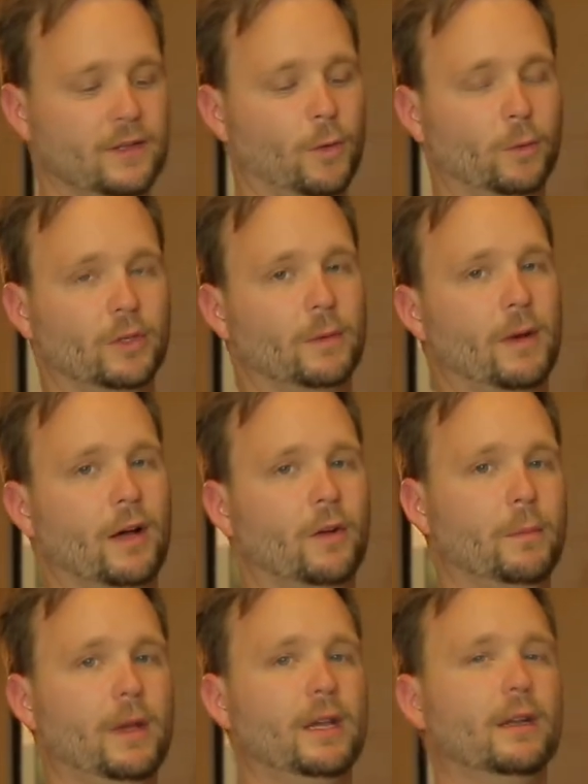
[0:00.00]
older model
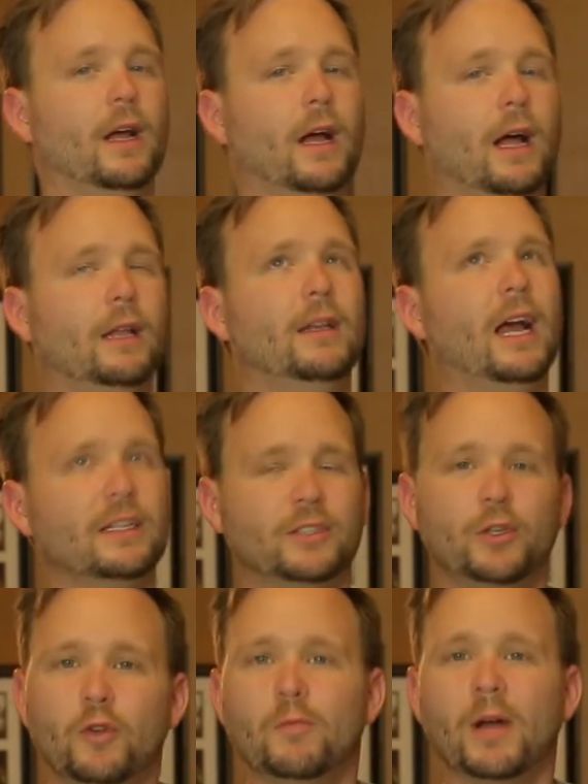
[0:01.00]
made not
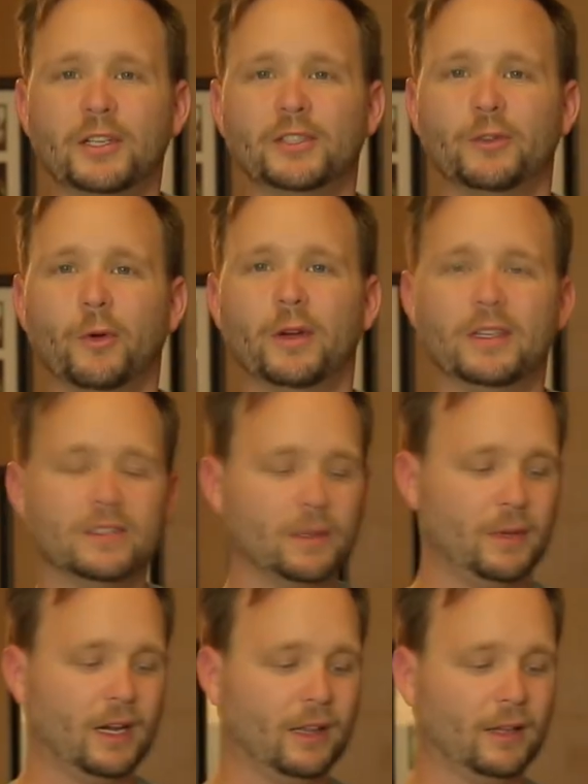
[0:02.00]
too much noise, I
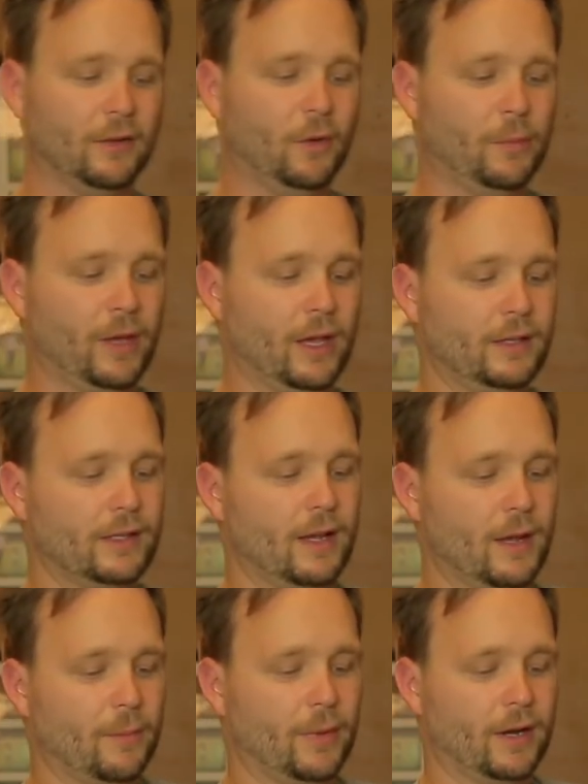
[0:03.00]
mean a little bit,
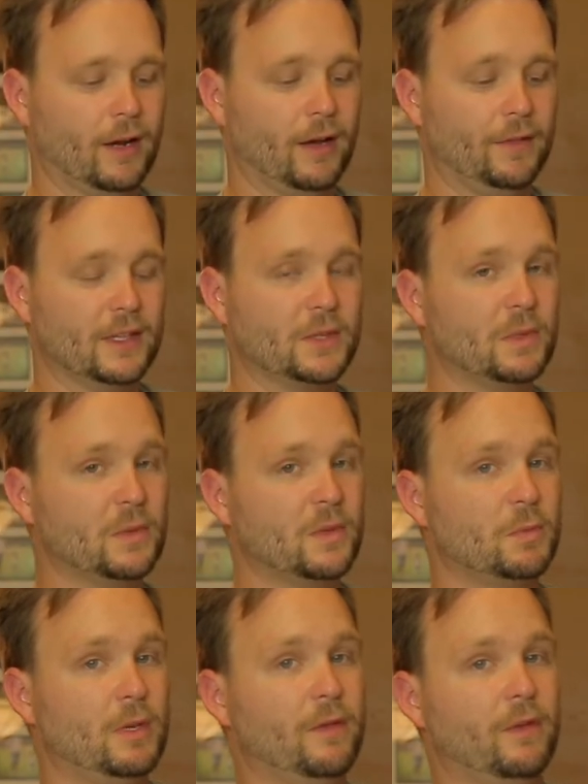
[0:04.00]
but this one's
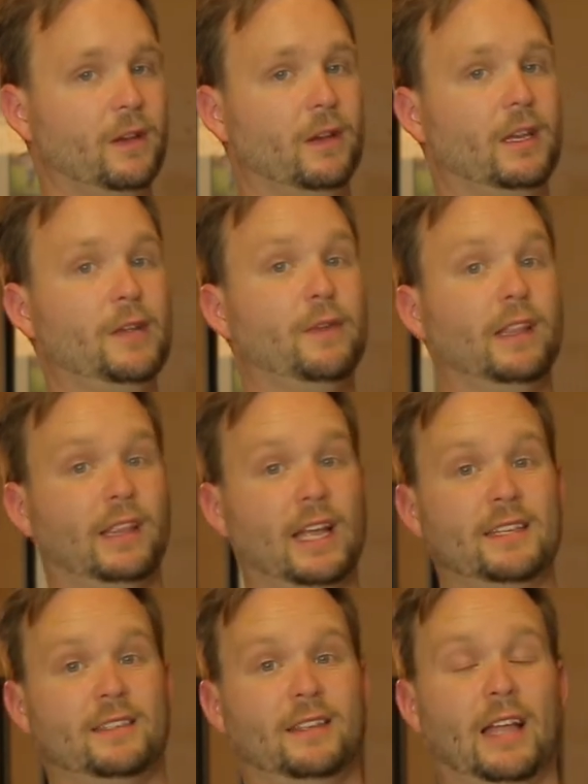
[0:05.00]
supposed to be even
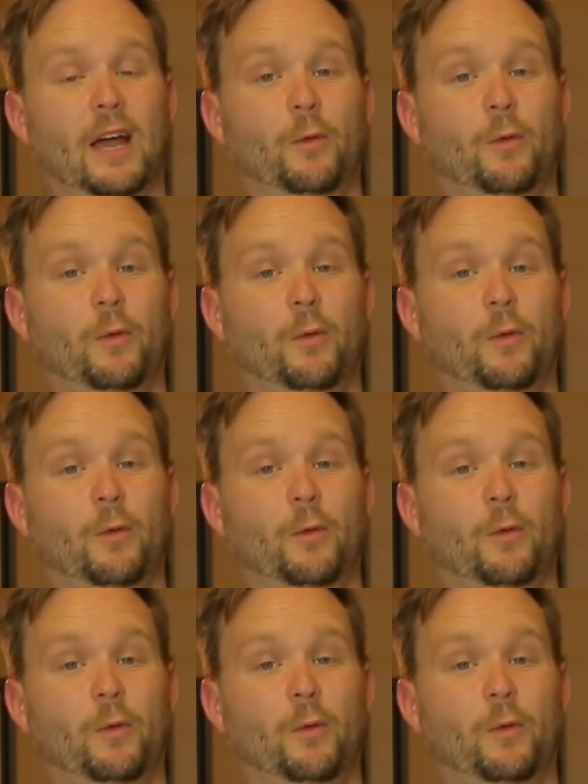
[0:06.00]
less than that,